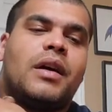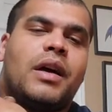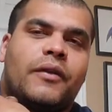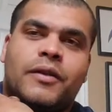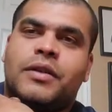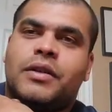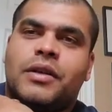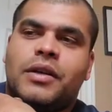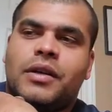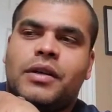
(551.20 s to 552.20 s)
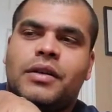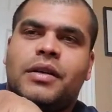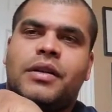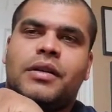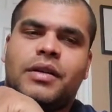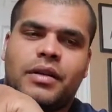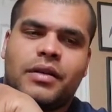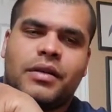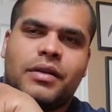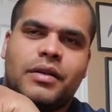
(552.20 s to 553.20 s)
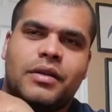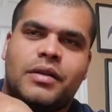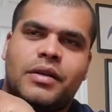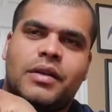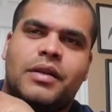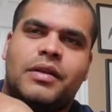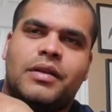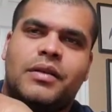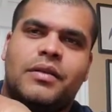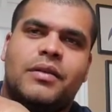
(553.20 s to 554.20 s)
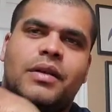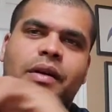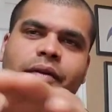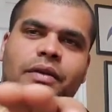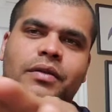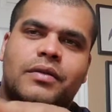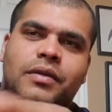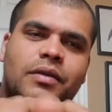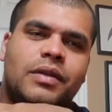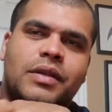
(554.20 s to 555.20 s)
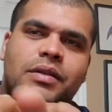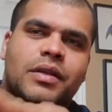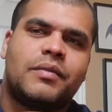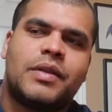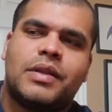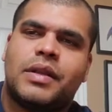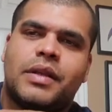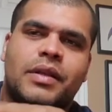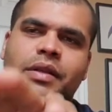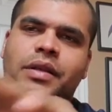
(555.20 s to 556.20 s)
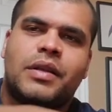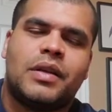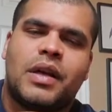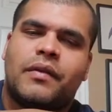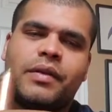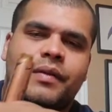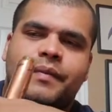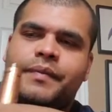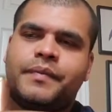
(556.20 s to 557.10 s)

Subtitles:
after dinner or after you eat something. Like, let's say you're having